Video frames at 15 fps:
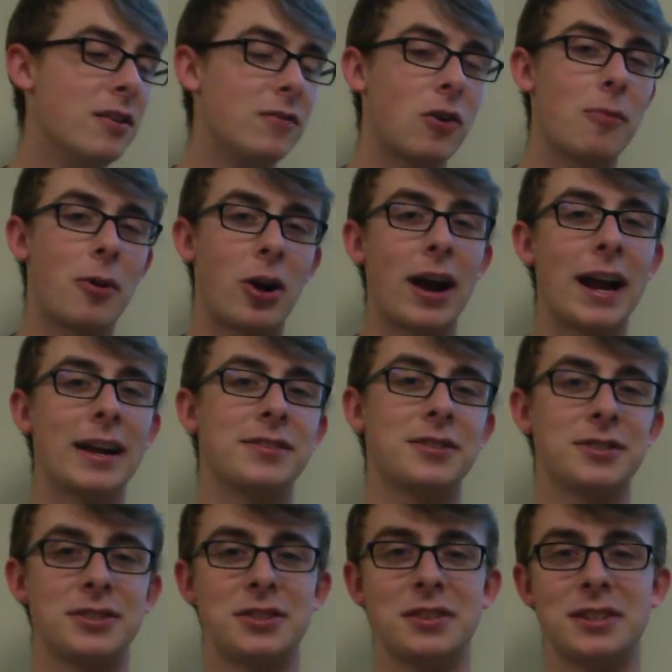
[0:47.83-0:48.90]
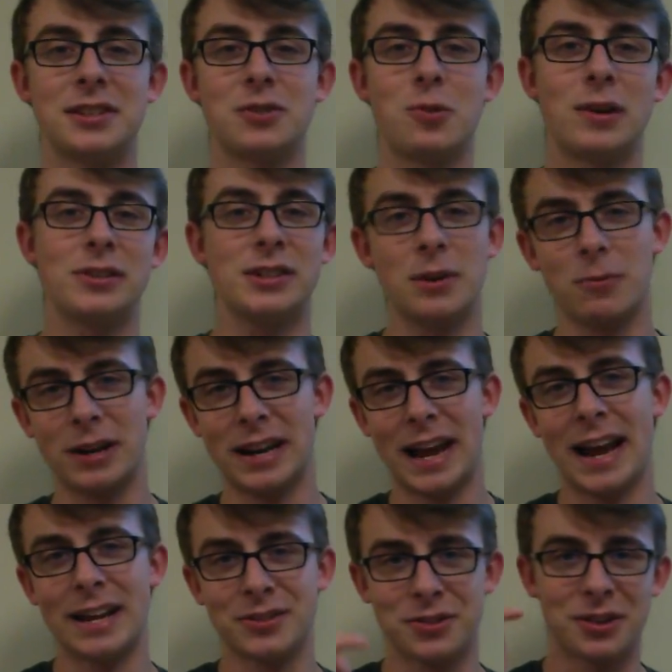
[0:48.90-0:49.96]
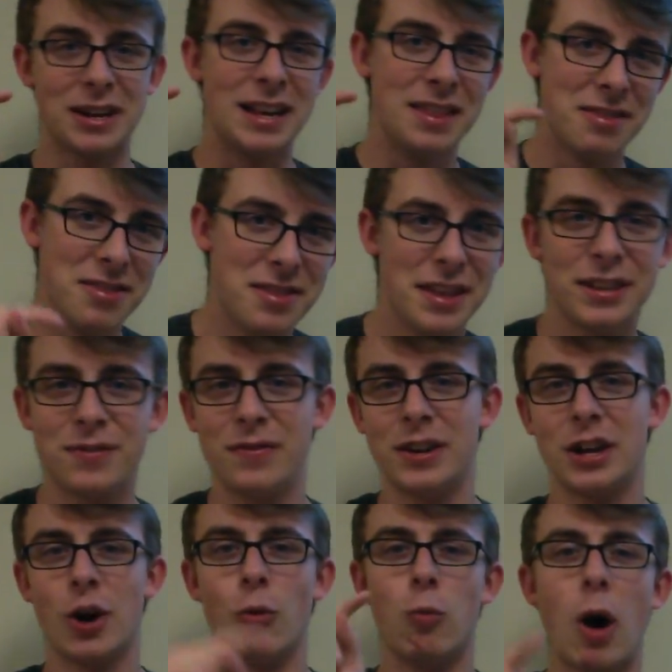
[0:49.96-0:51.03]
from our answers to this question that we're going to answer in this video.